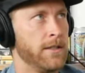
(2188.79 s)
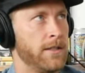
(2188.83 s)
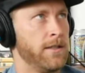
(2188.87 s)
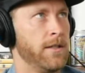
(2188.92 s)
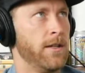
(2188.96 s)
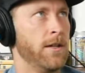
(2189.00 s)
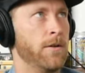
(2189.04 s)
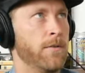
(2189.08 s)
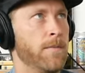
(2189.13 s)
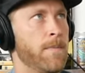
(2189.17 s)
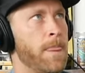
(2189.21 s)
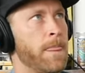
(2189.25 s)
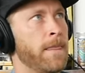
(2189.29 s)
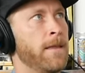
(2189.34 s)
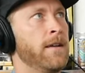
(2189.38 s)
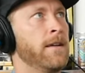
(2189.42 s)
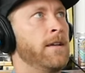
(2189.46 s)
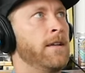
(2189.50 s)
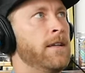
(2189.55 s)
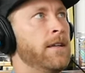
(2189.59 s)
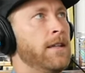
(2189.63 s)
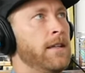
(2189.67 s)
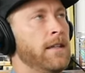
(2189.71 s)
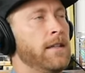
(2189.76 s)
So
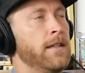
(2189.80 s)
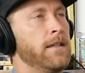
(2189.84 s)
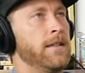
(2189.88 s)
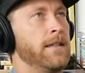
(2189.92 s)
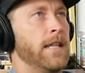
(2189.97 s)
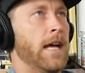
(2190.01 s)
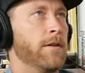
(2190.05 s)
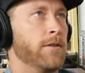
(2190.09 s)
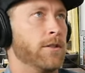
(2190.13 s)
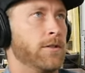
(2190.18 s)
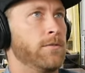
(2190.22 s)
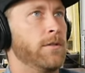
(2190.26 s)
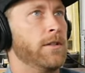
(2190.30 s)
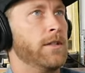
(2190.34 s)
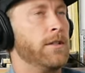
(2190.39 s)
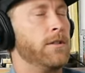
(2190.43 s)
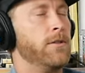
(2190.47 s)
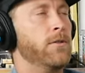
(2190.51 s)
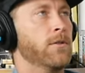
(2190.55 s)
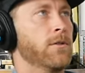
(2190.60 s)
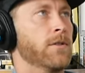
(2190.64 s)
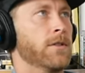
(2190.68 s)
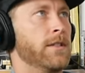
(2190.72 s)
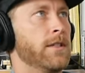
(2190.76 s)
that was really
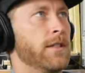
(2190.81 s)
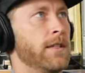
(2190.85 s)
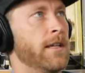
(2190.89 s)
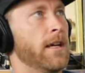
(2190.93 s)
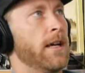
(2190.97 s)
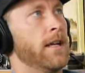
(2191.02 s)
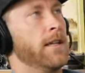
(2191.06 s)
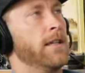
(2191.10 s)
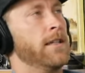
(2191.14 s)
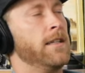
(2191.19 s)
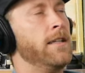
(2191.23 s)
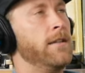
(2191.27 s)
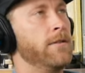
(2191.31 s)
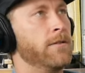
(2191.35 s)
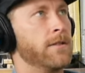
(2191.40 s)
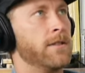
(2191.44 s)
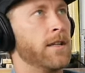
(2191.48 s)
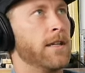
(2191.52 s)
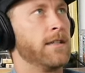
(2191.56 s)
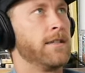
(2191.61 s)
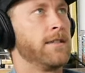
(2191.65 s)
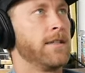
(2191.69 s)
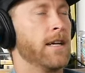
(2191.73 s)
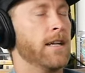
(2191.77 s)
cool to kind of, he was
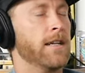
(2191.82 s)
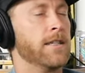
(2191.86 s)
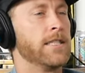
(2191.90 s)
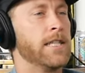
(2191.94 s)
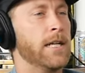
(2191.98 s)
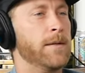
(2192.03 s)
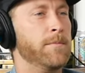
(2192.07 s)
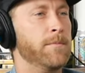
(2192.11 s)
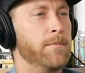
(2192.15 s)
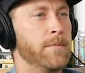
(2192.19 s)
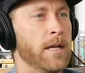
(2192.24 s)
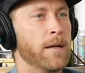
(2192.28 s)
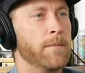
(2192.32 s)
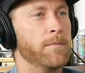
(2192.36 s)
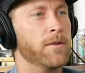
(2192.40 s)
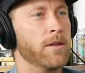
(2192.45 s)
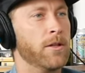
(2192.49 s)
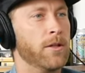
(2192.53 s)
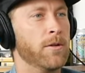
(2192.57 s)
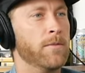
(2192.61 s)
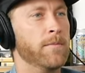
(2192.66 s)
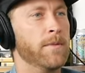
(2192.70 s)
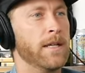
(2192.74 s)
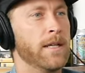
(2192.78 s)
like kind of shaping me up a
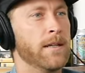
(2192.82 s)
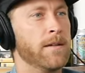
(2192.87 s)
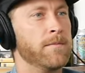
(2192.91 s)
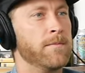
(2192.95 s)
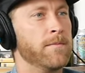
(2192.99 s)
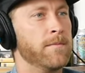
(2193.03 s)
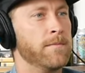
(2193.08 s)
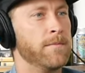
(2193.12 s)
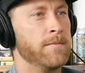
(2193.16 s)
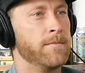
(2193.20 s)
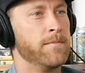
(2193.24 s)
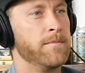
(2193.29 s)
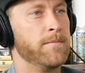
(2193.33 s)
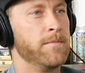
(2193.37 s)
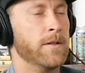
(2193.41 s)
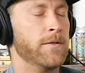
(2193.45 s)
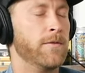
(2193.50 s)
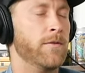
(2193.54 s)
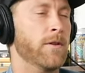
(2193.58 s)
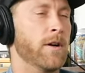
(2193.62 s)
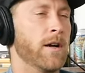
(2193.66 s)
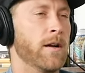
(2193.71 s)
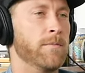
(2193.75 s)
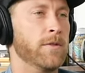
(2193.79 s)
little bit
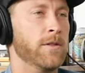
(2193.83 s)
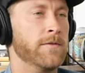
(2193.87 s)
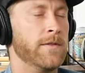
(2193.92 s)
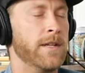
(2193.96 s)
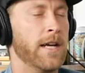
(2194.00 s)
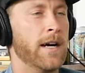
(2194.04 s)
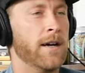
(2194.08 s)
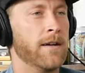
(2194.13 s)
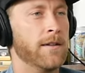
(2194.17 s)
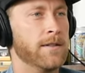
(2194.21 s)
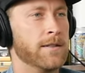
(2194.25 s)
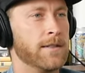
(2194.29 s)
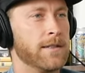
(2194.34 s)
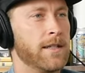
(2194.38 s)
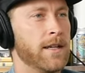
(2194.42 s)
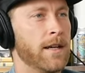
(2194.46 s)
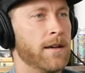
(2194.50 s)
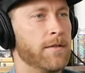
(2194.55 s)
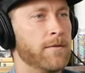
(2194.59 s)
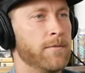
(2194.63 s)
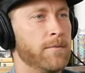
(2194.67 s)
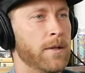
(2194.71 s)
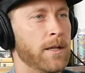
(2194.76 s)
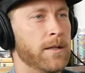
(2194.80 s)
before I moved out and
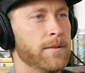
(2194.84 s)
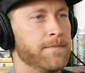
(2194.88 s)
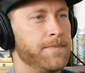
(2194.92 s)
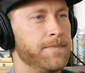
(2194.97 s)
stuff. But